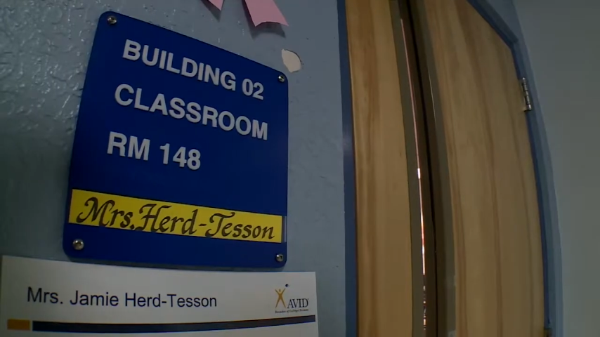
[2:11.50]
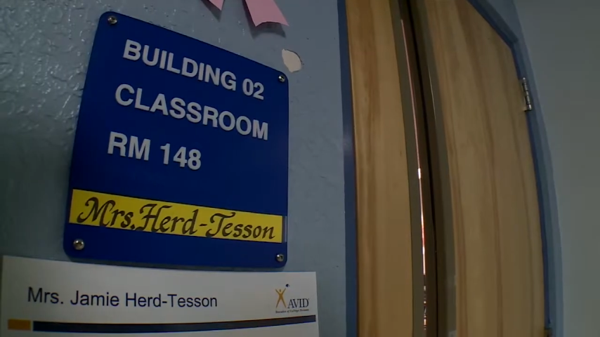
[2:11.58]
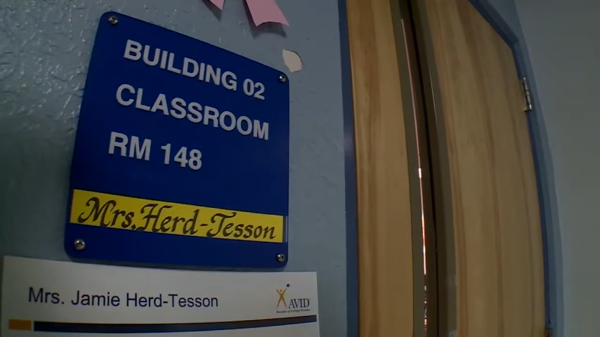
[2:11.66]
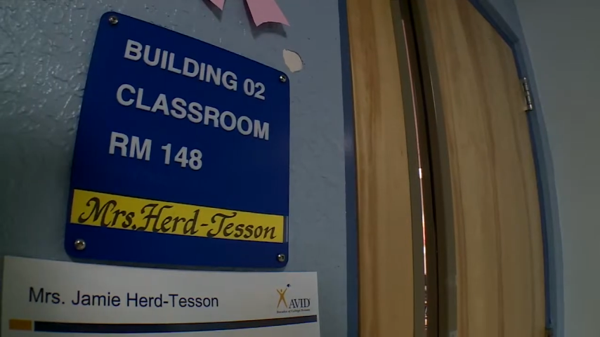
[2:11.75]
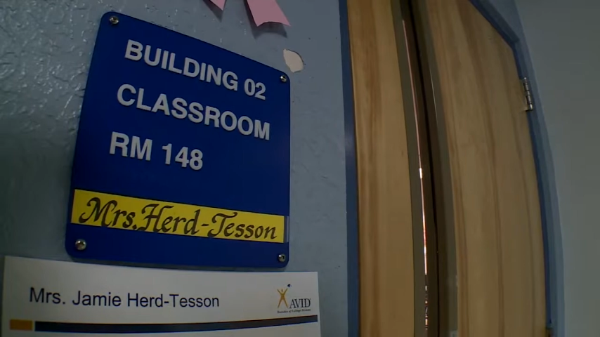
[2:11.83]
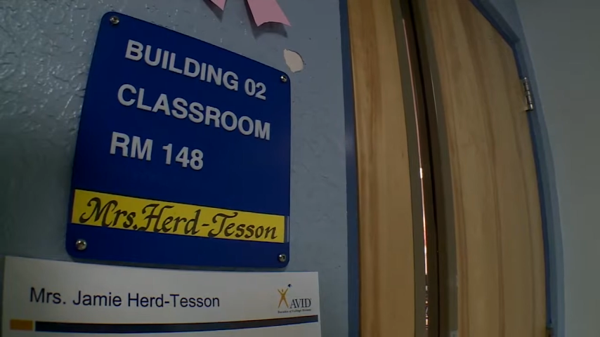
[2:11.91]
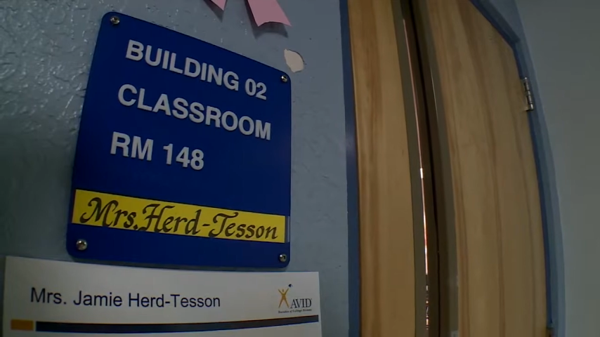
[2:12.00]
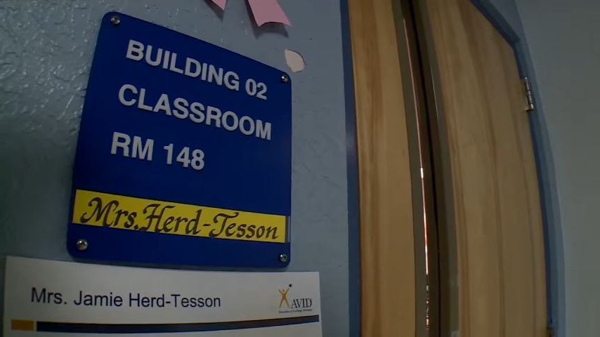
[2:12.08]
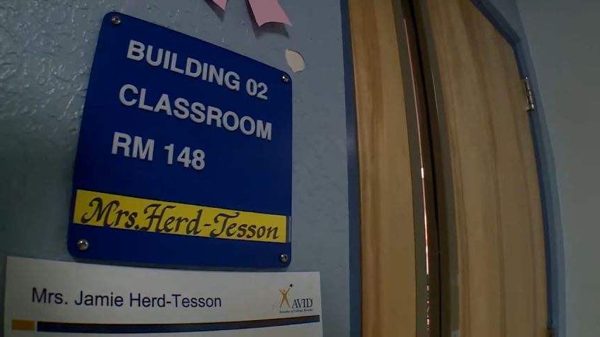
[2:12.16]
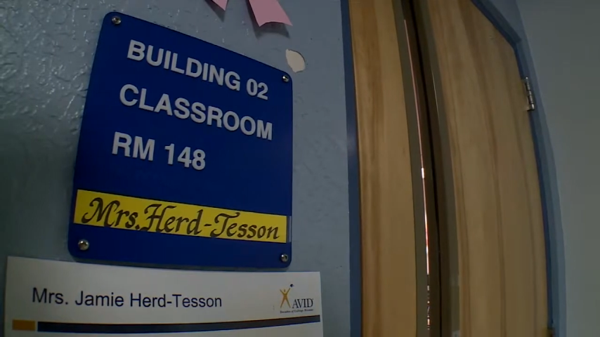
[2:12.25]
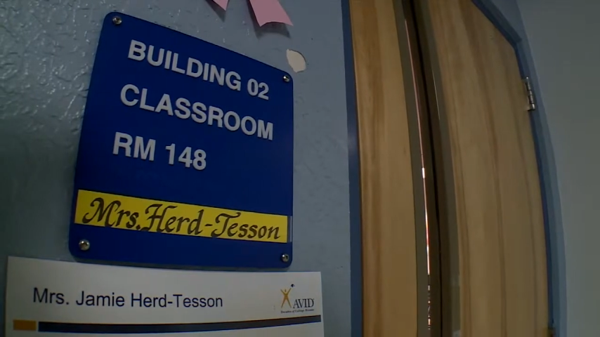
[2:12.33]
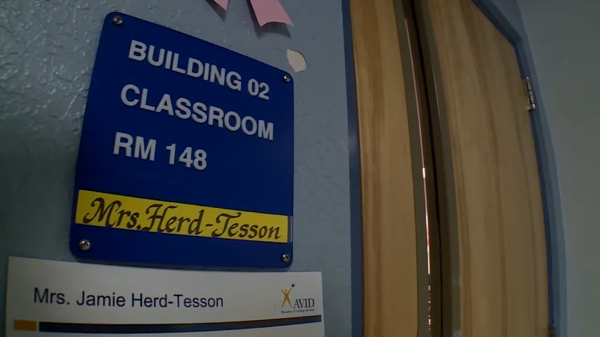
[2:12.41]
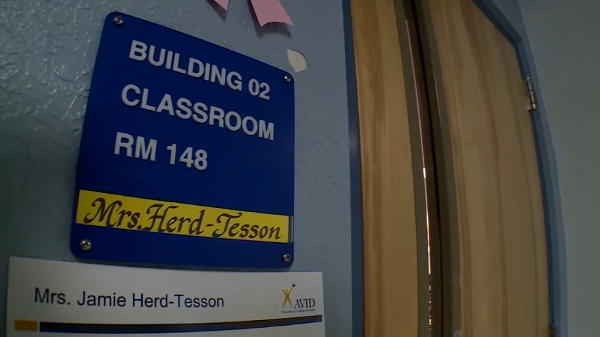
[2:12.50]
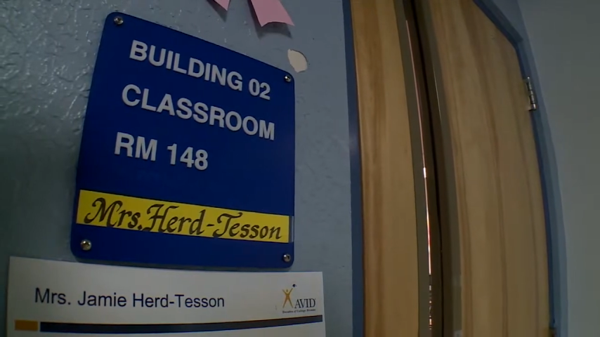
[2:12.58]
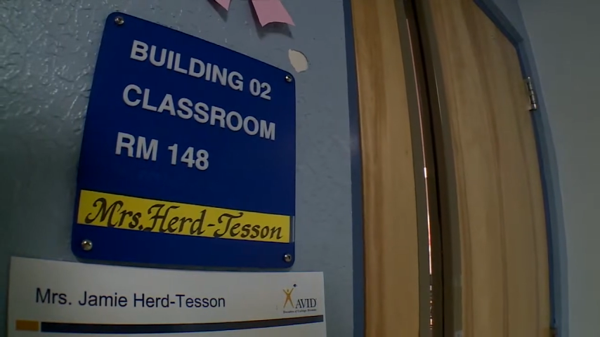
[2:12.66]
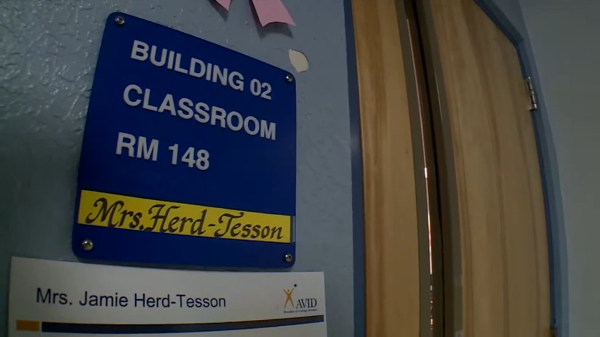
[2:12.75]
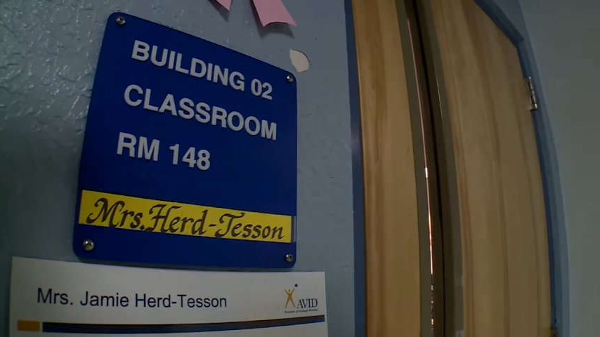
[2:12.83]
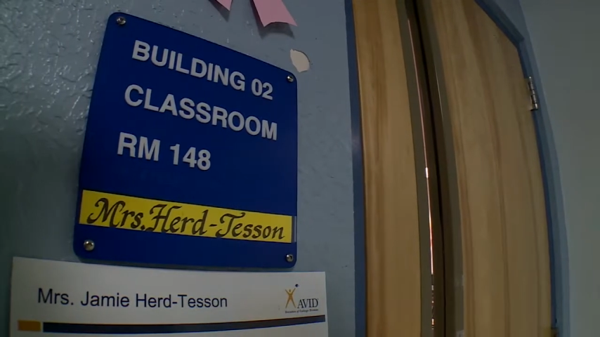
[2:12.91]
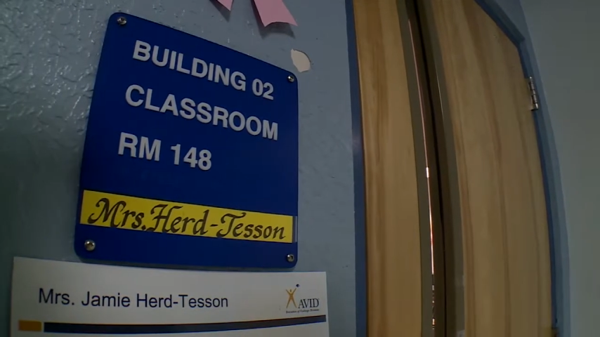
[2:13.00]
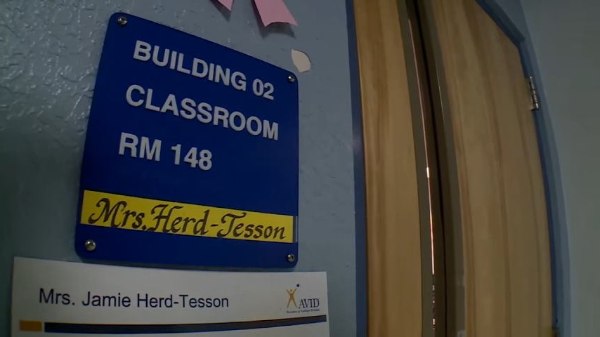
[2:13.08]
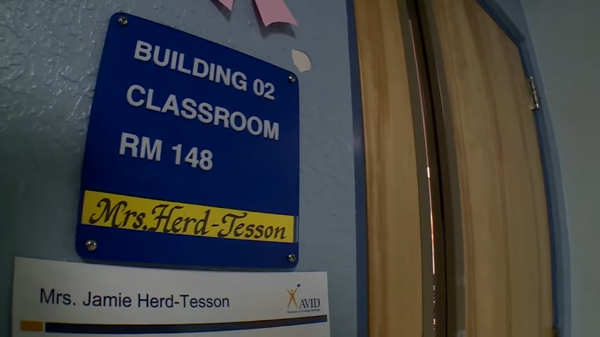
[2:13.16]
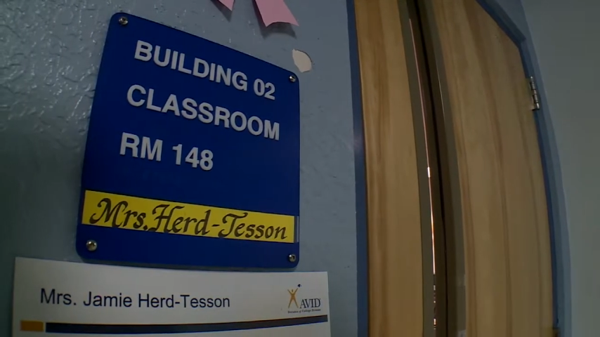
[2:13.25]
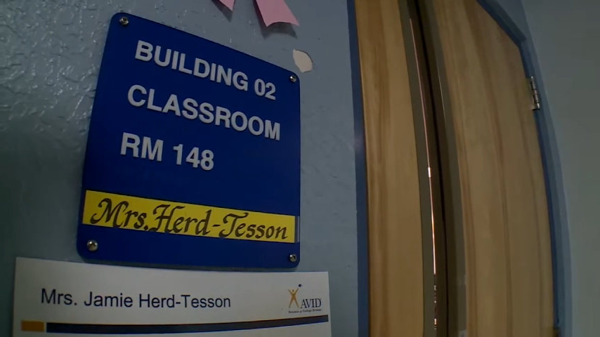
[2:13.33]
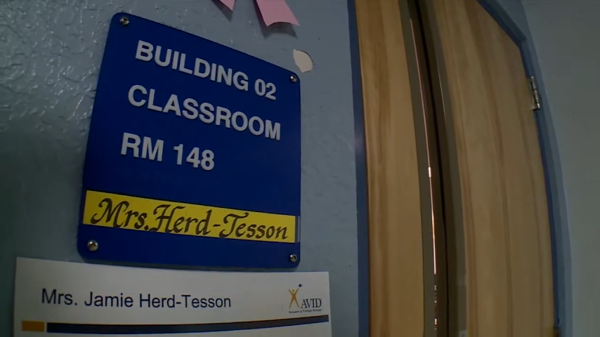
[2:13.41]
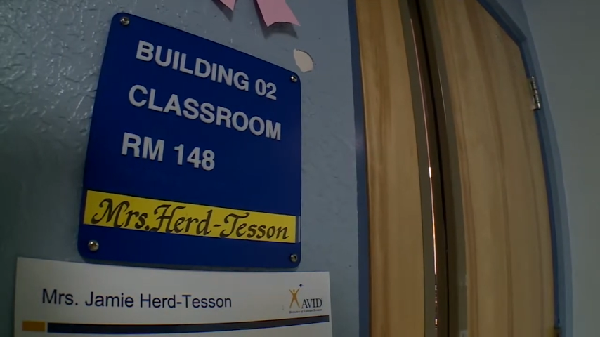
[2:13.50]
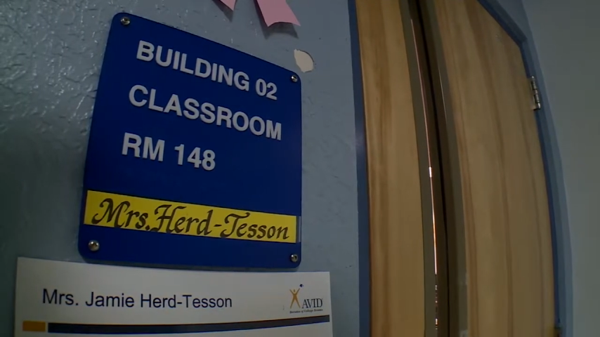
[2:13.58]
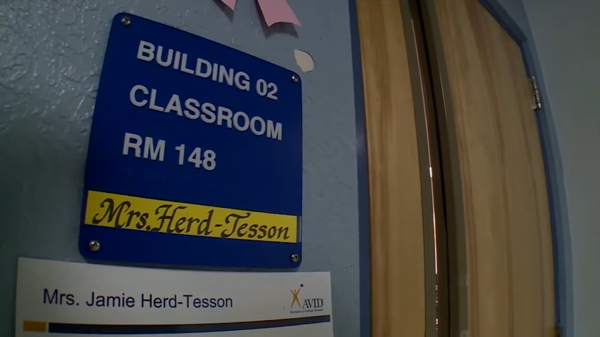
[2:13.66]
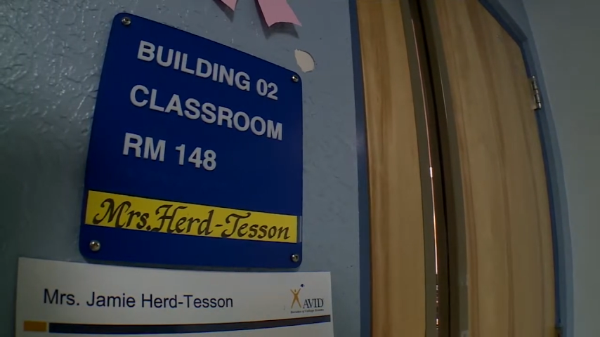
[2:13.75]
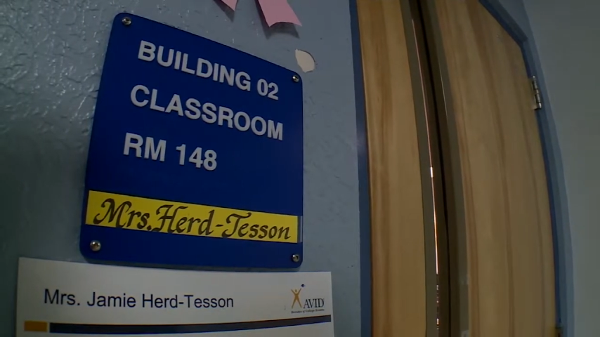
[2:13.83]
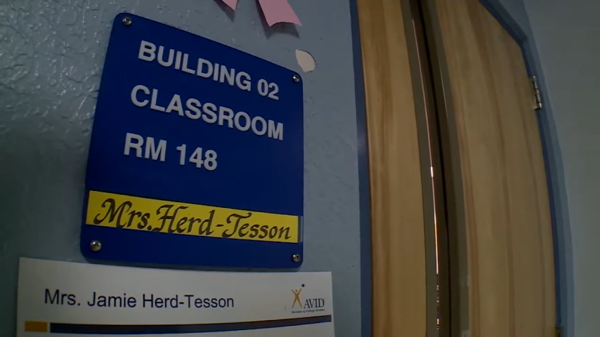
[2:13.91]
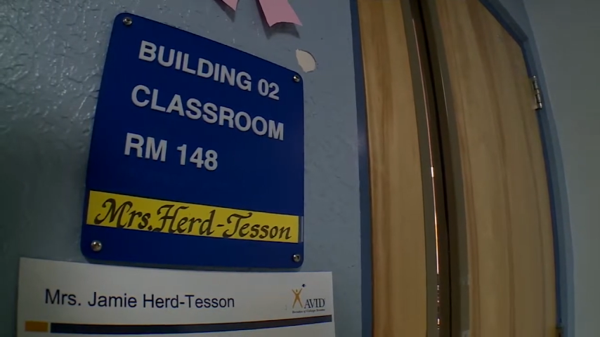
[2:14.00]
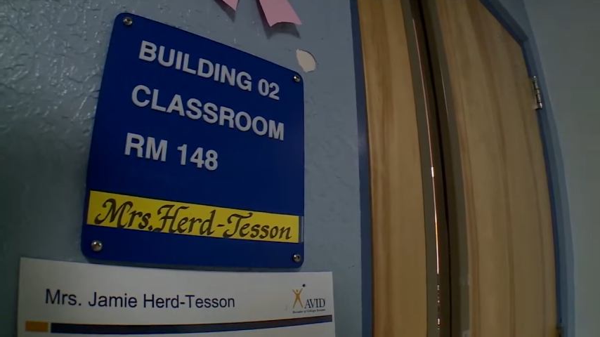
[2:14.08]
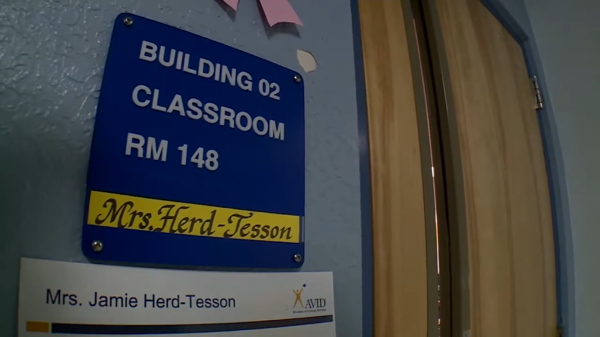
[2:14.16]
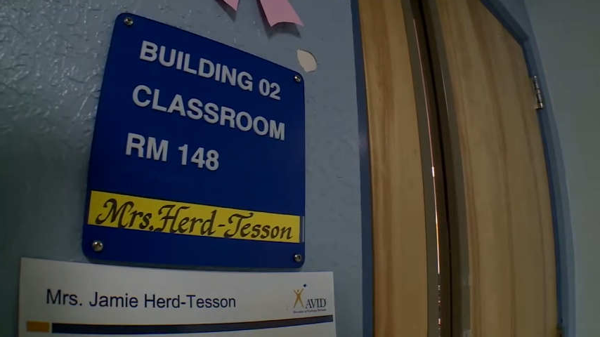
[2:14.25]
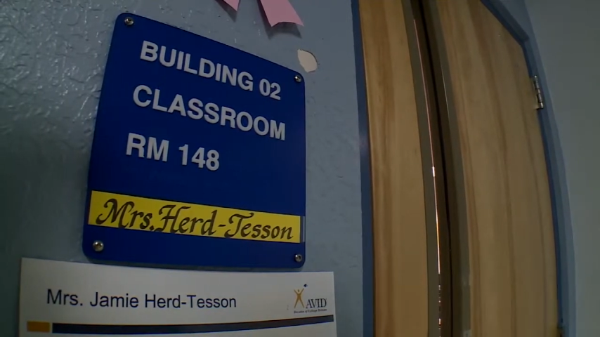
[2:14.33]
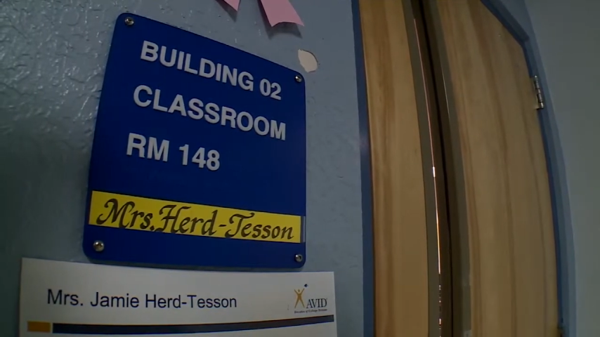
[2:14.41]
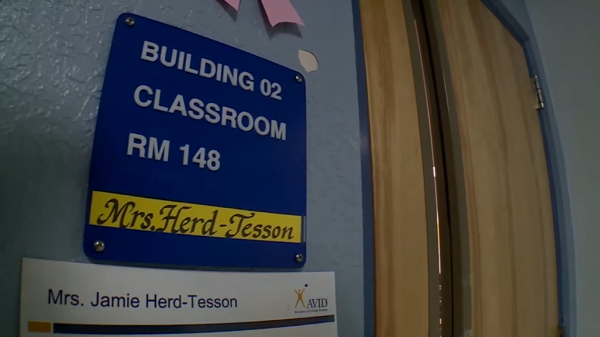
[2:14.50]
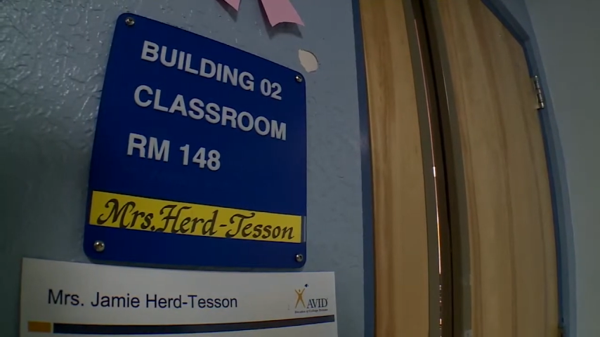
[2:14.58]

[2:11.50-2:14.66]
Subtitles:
(no speaker visible)